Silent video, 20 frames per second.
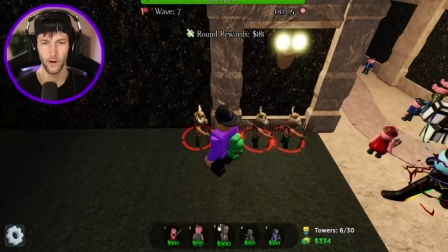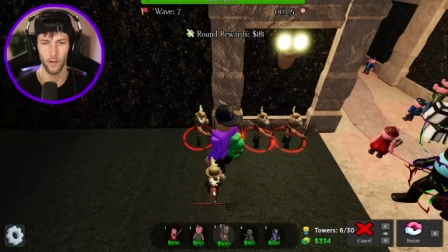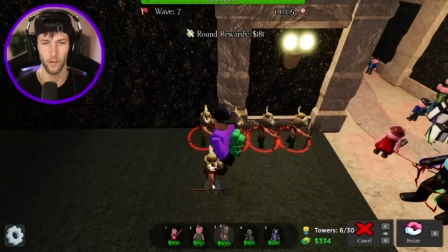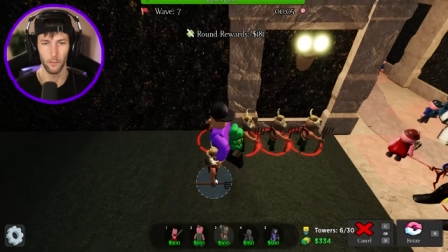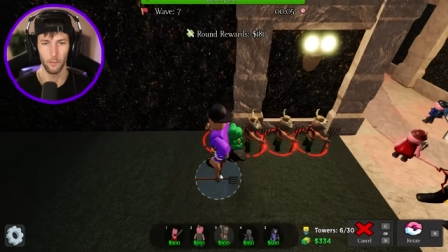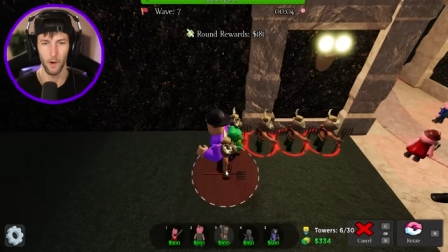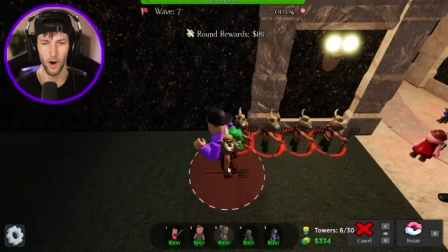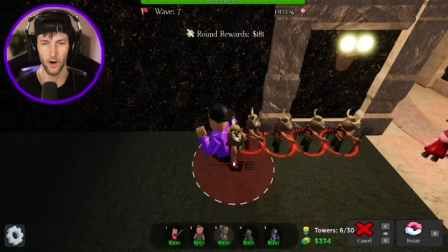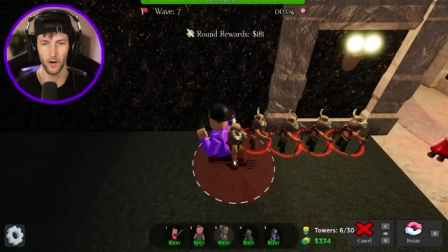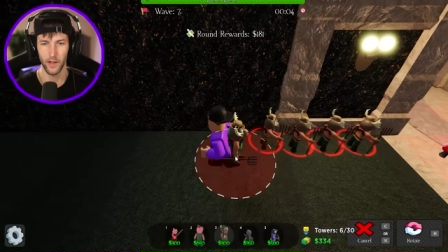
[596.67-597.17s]

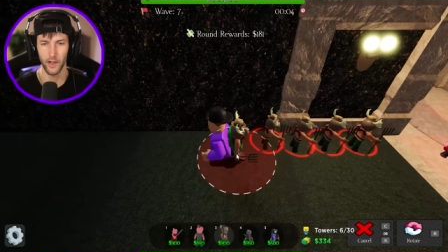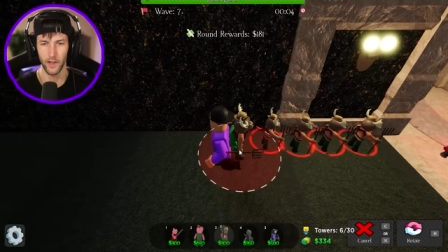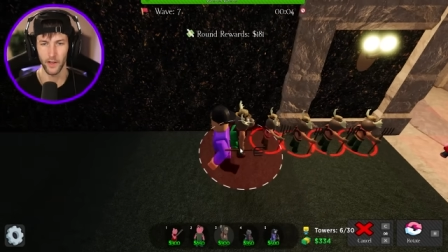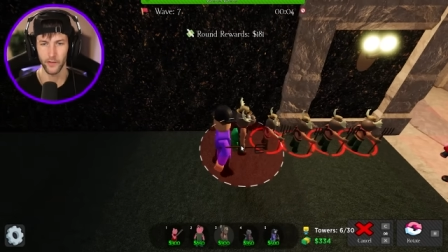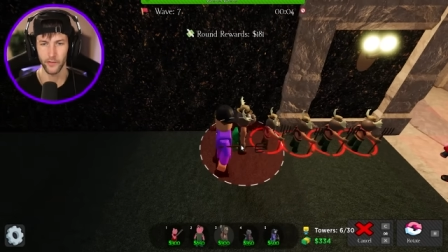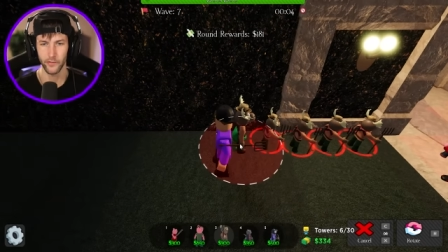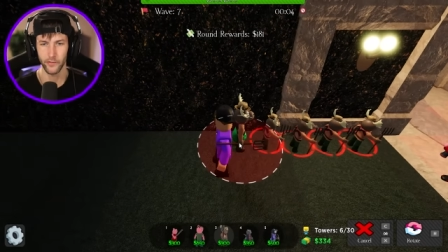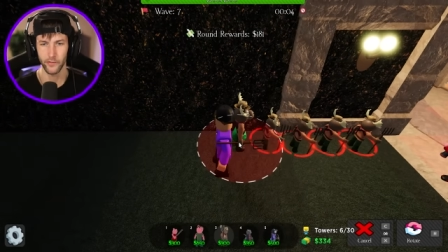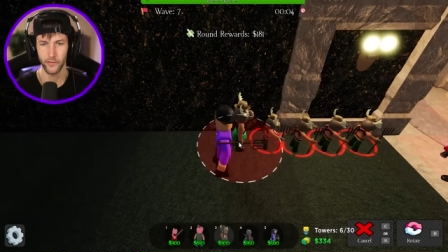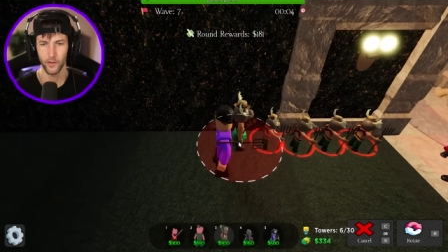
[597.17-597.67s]
Another
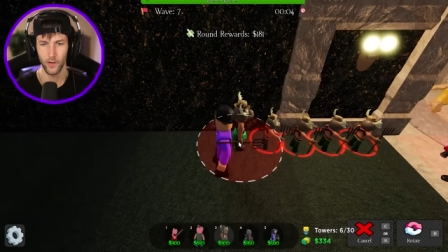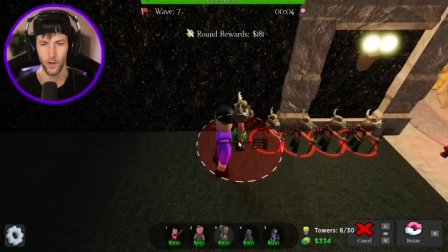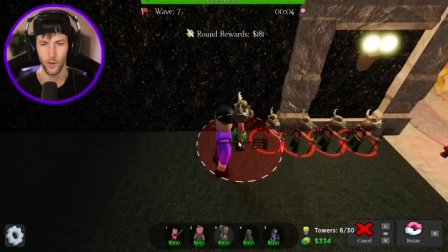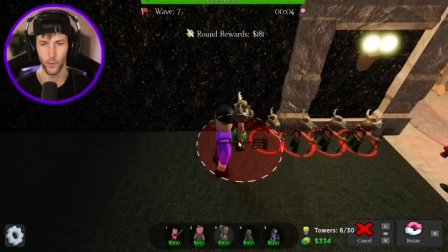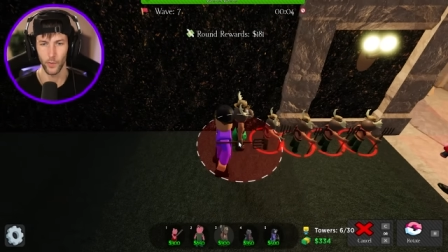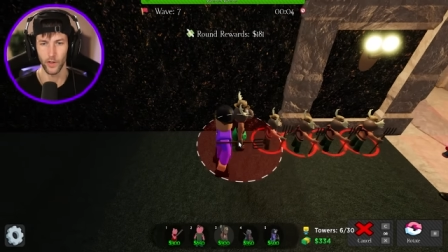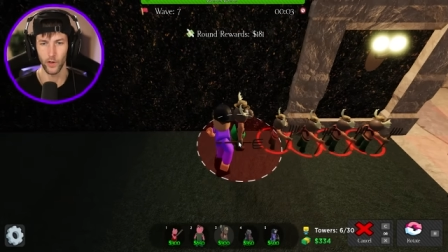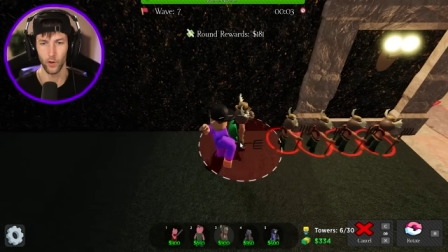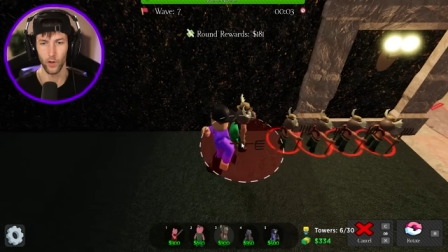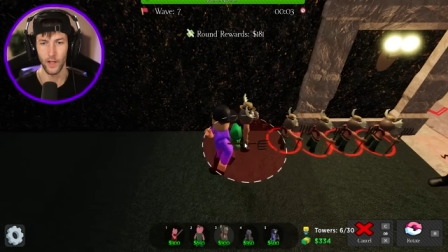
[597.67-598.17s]
Marcus.
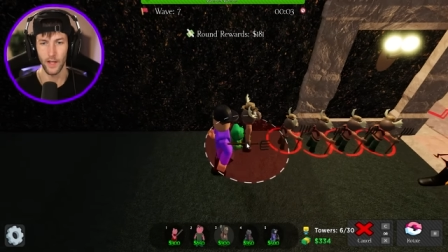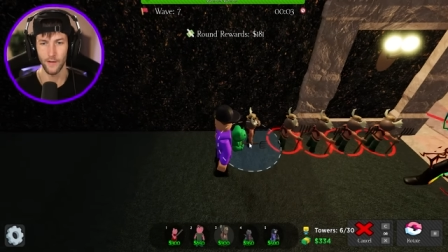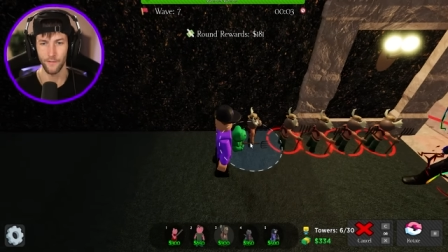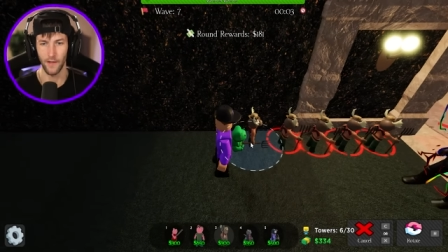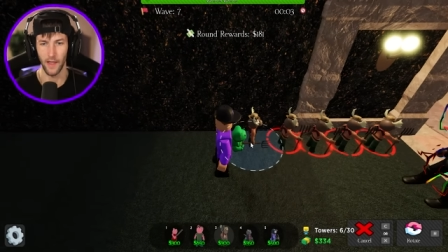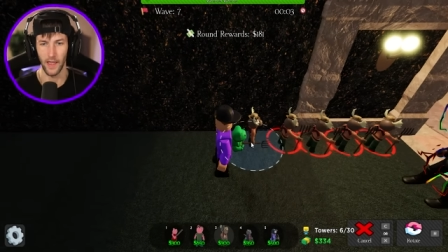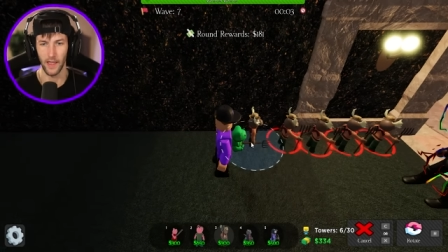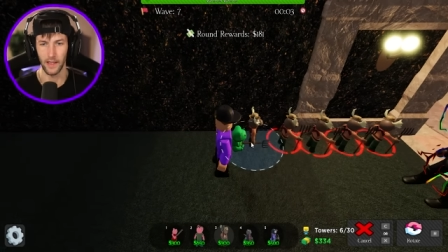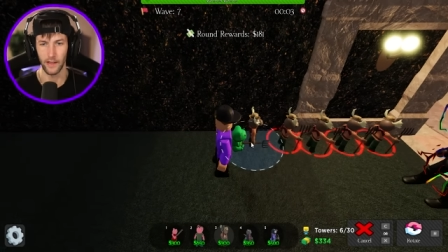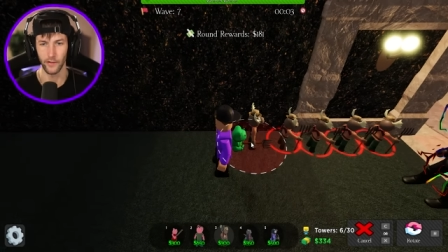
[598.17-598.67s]
We can only
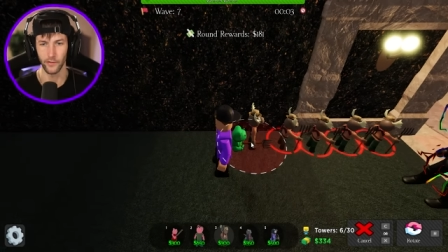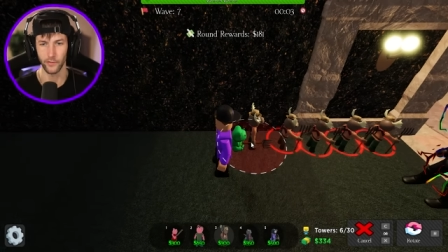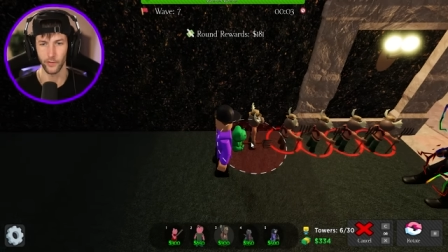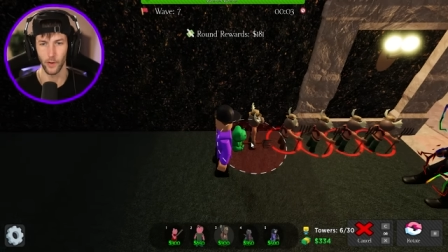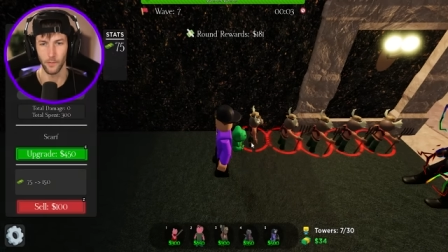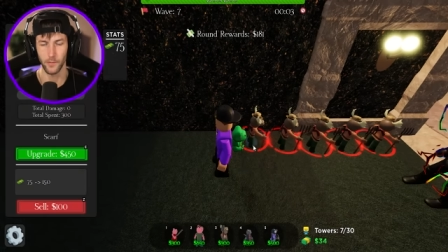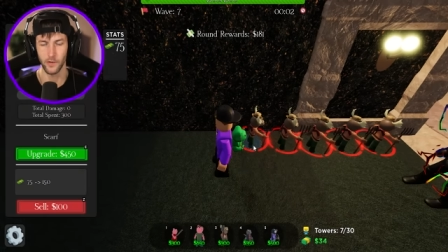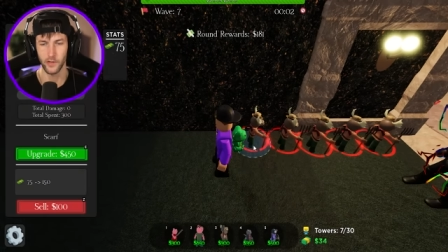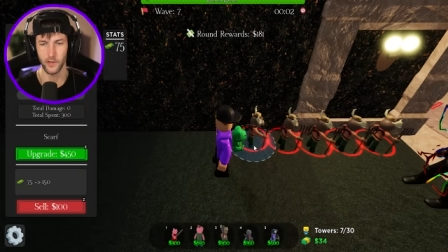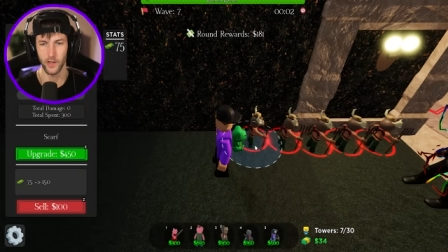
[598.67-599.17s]
have eight,
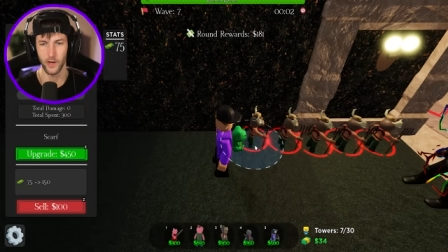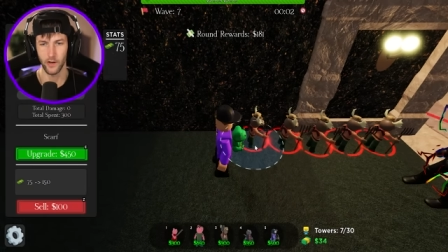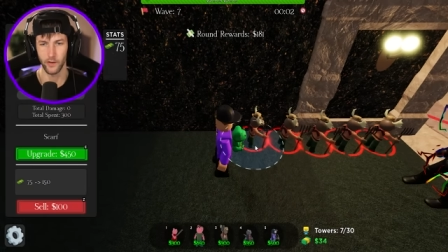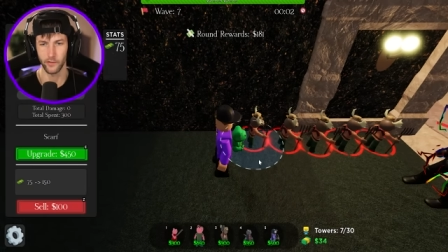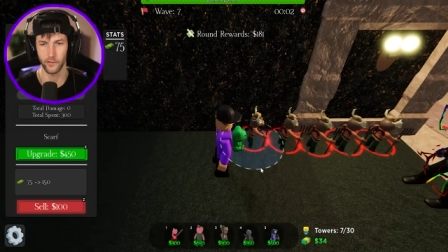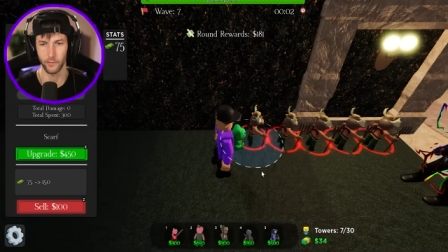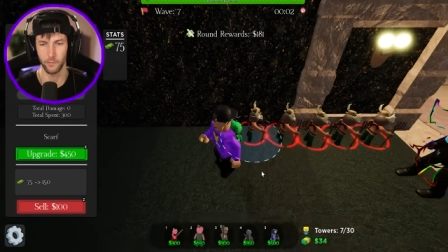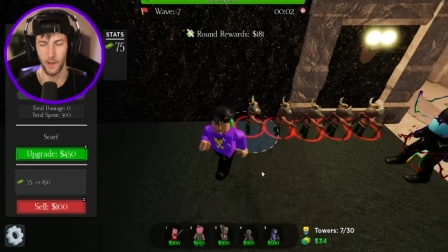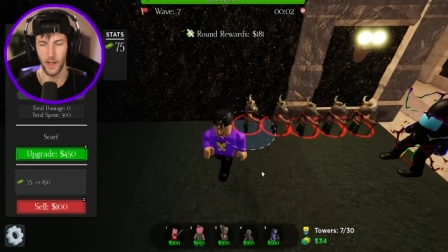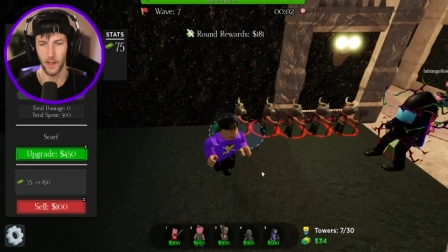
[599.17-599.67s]
so I'm just going to
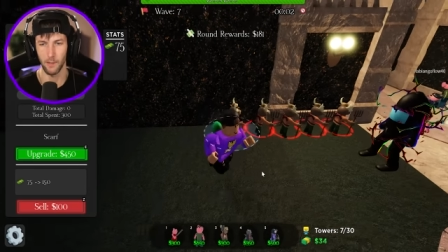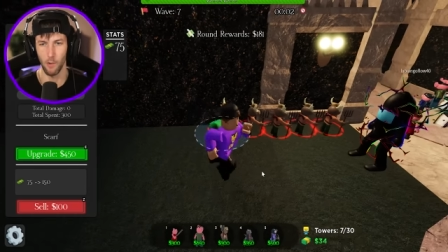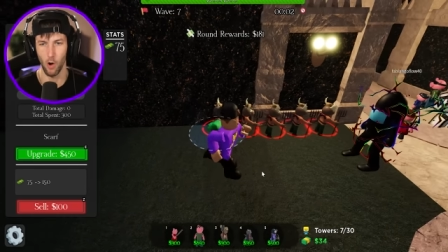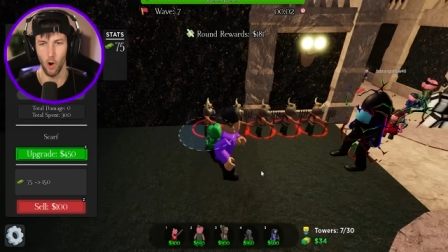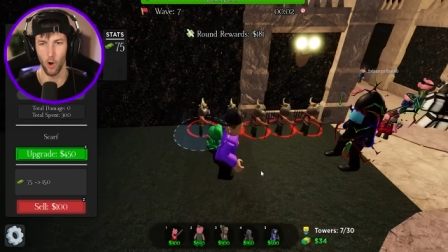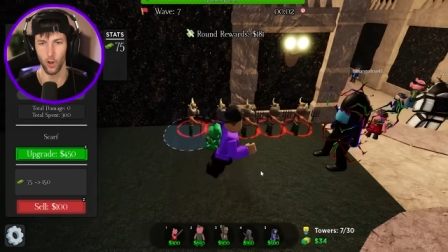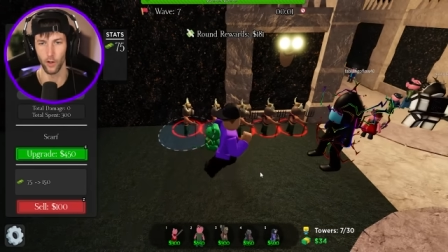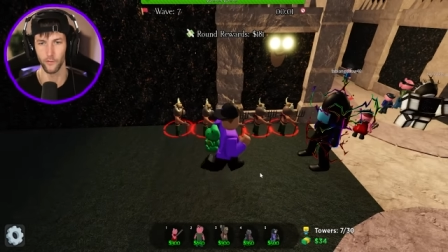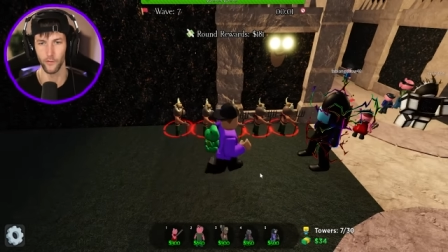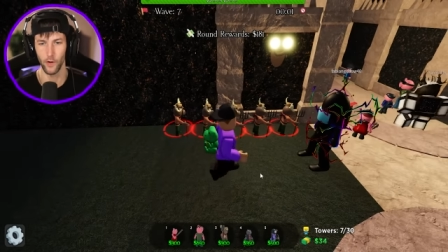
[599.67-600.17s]
spam
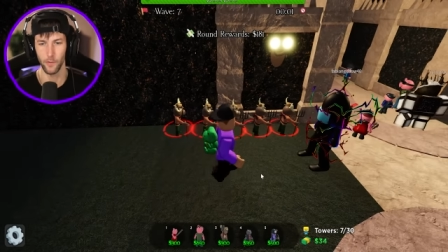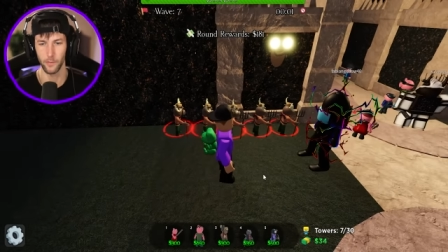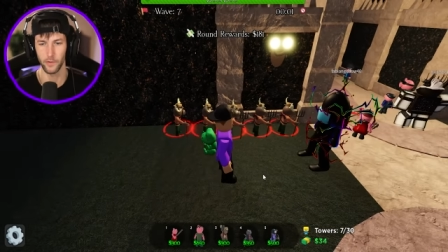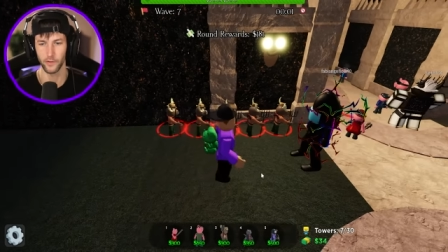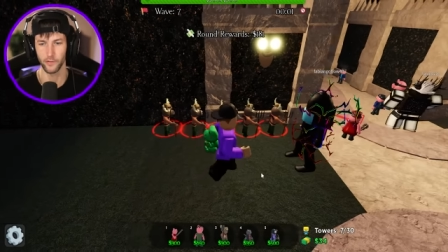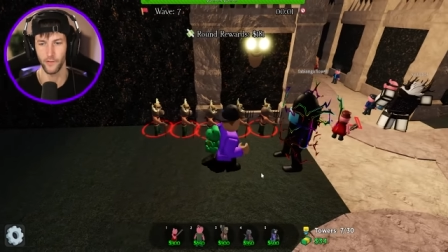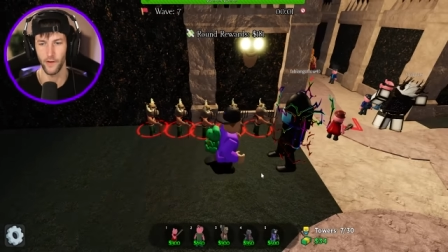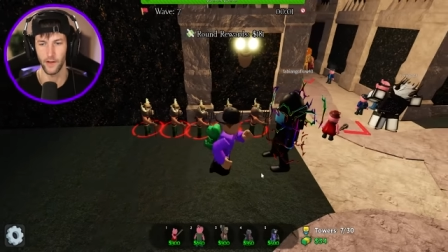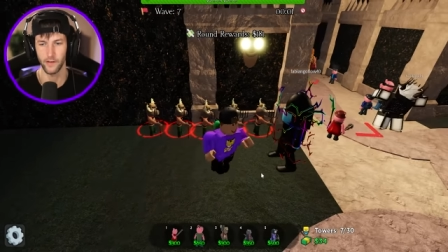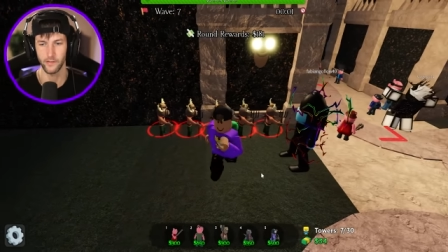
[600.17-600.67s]
all of them
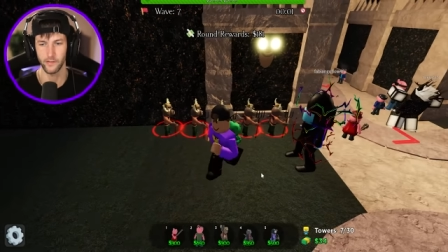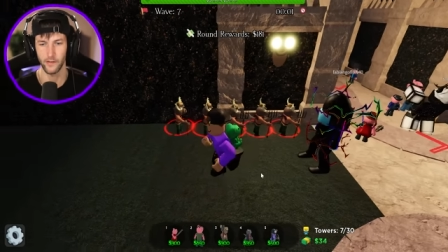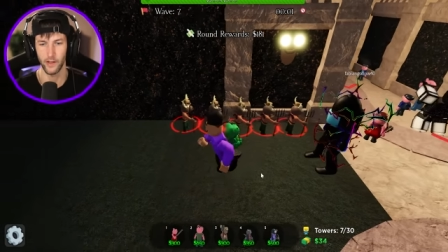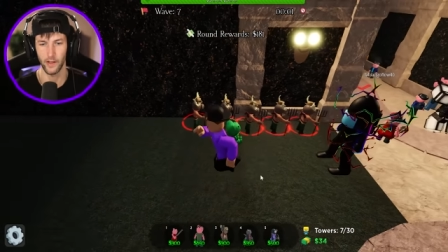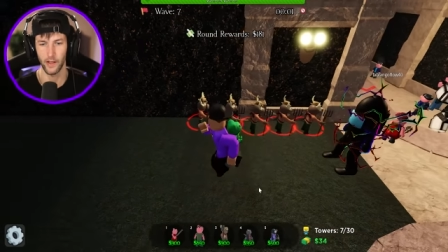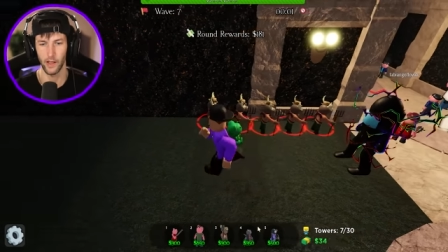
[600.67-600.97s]
as fast